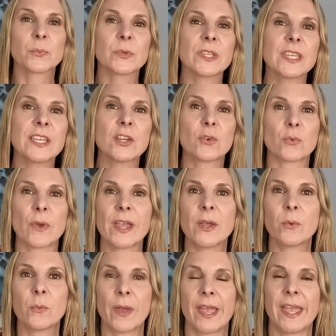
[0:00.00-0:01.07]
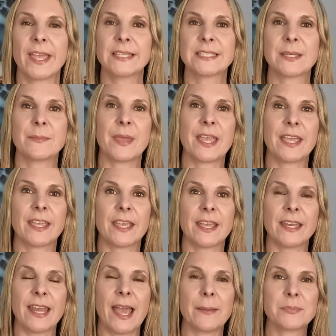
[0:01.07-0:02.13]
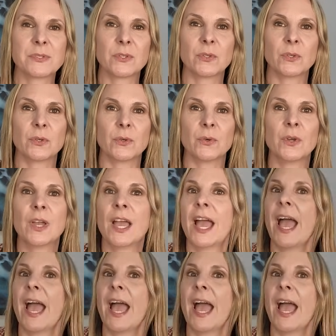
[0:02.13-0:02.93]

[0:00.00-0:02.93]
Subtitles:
really great way to make an absolute